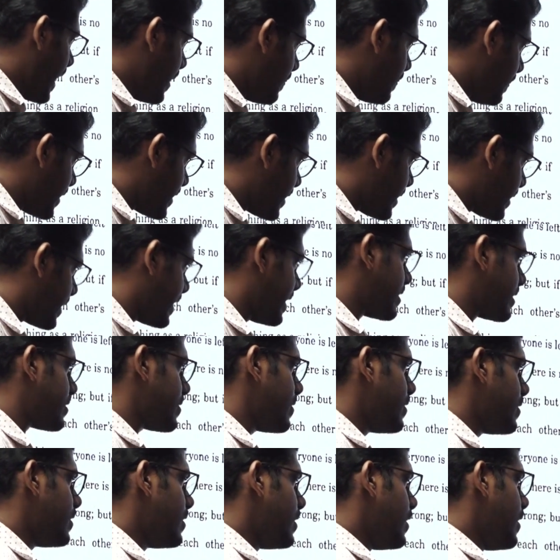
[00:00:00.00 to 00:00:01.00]
can be correct.
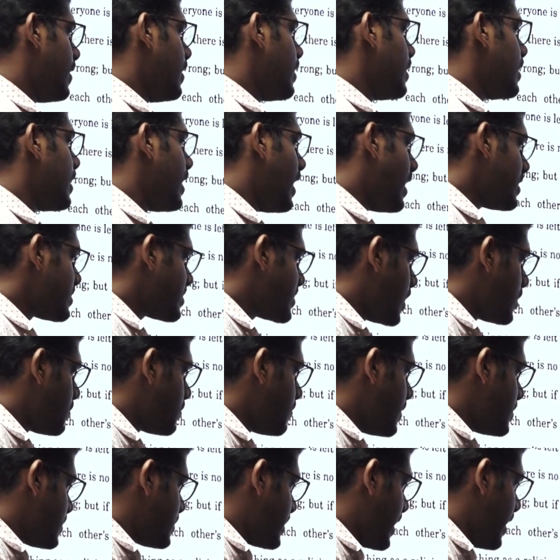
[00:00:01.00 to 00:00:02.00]
Last
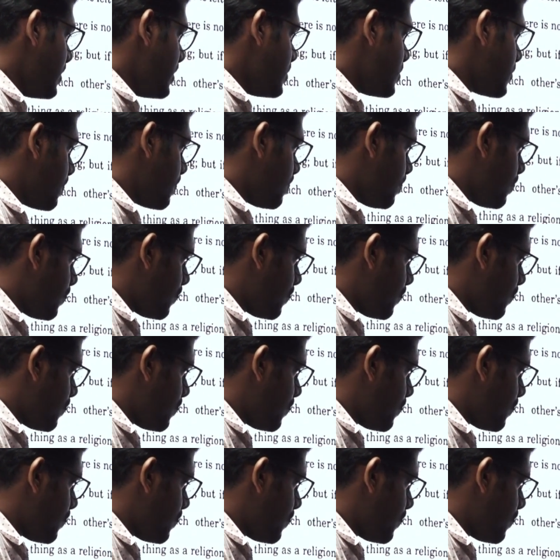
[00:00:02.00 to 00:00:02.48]
statement says